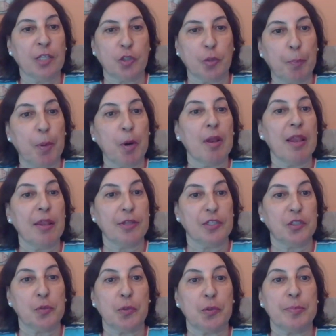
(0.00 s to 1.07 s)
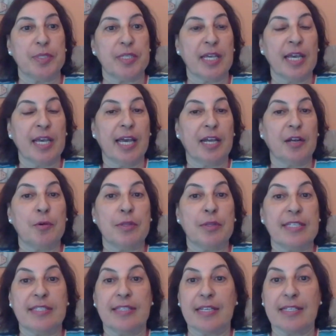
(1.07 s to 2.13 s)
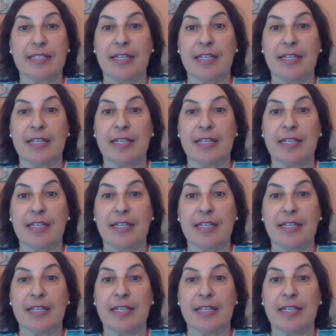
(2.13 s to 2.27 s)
to pull the tubes and all these things.